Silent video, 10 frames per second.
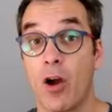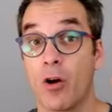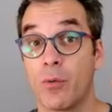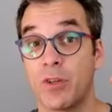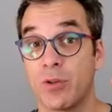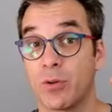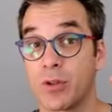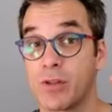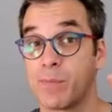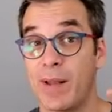a
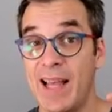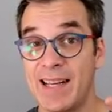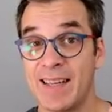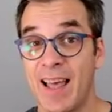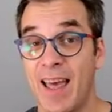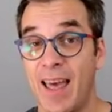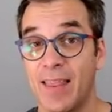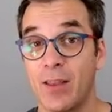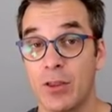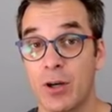resource plan.
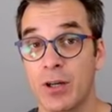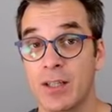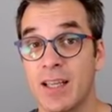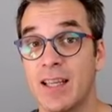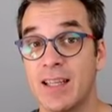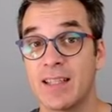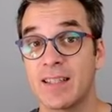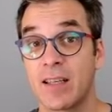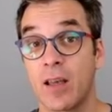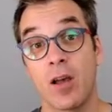And the third
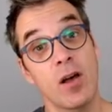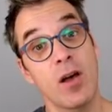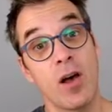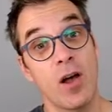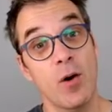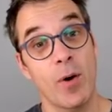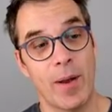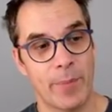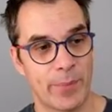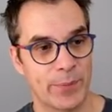is a web
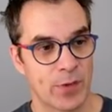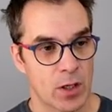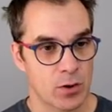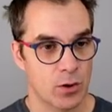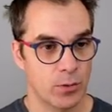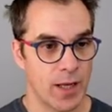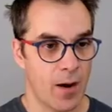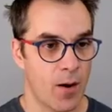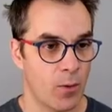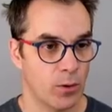app. So
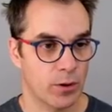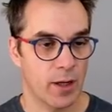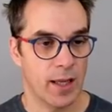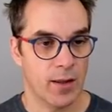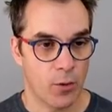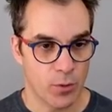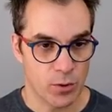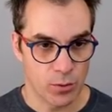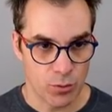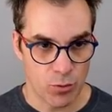now I will create a
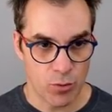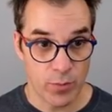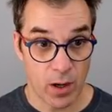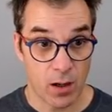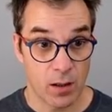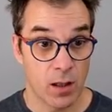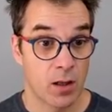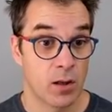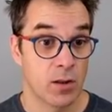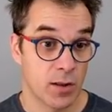resource group called
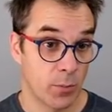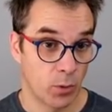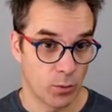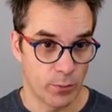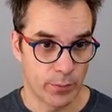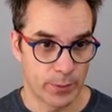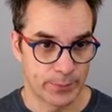simple group.